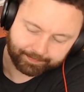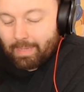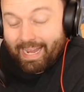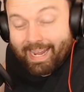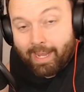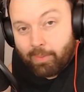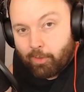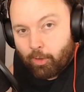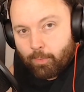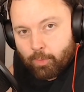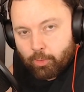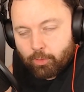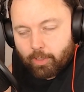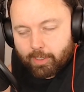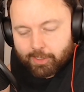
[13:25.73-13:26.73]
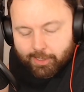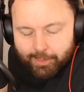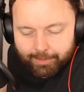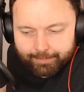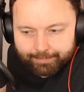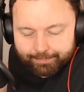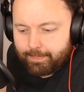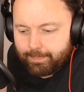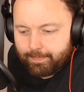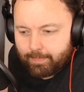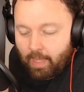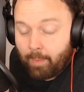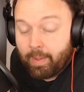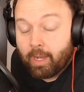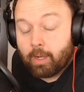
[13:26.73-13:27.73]
And there are moon rays too.
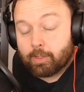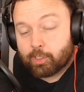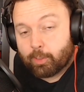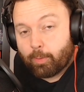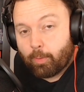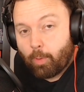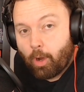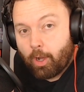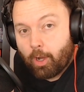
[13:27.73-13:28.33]
I mean, in Super Mario